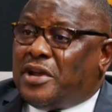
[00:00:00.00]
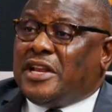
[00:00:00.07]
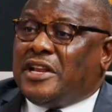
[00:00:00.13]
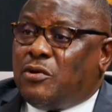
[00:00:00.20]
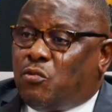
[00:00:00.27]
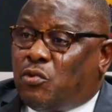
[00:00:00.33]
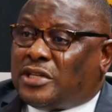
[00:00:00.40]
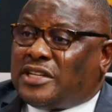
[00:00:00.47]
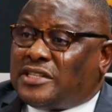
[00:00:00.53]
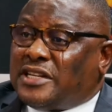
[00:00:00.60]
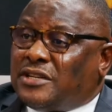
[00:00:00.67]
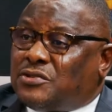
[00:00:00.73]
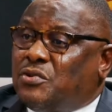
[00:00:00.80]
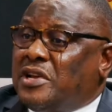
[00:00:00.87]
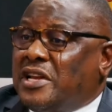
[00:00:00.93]
in the water
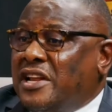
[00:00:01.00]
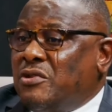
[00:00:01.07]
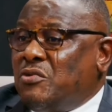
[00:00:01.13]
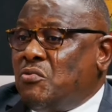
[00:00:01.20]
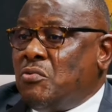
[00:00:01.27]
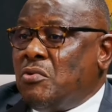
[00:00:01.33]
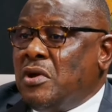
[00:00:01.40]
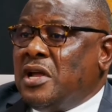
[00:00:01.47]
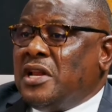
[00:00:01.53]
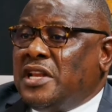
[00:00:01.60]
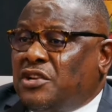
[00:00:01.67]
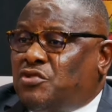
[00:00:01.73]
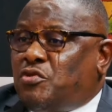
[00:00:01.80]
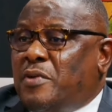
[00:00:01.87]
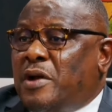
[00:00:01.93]
sector in Enugu,
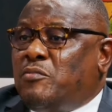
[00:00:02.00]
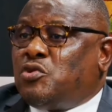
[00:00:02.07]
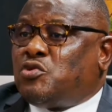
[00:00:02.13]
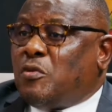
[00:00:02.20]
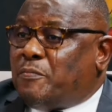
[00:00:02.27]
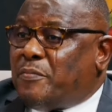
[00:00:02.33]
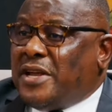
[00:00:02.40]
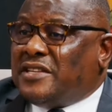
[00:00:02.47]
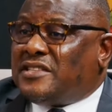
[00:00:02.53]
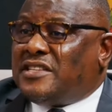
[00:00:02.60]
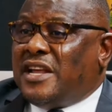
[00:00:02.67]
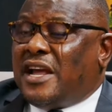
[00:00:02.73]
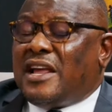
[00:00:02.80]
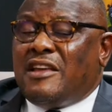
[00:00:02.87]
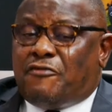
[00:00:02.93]
they should be able to paint there.